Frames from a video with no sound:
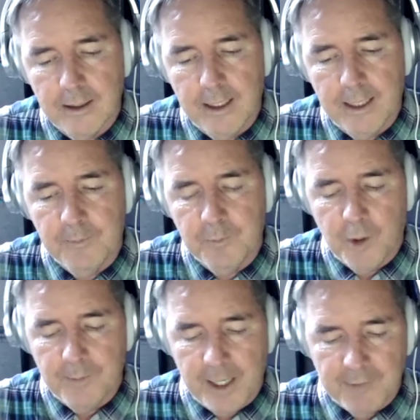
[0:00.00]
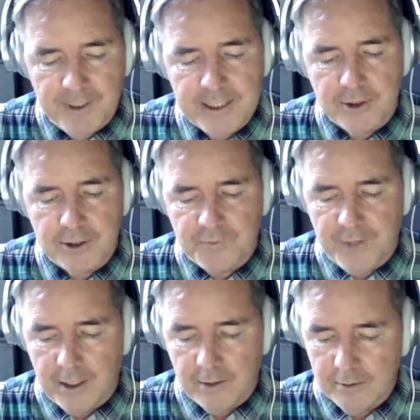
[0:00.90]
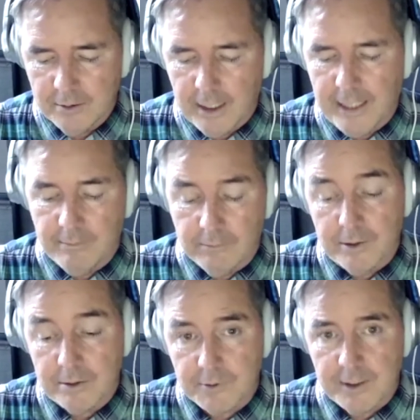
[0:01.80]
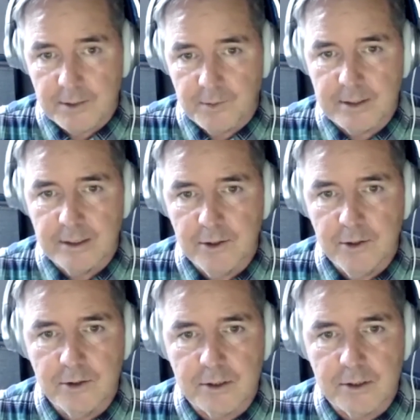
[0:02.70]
what my research found, and where stress was induced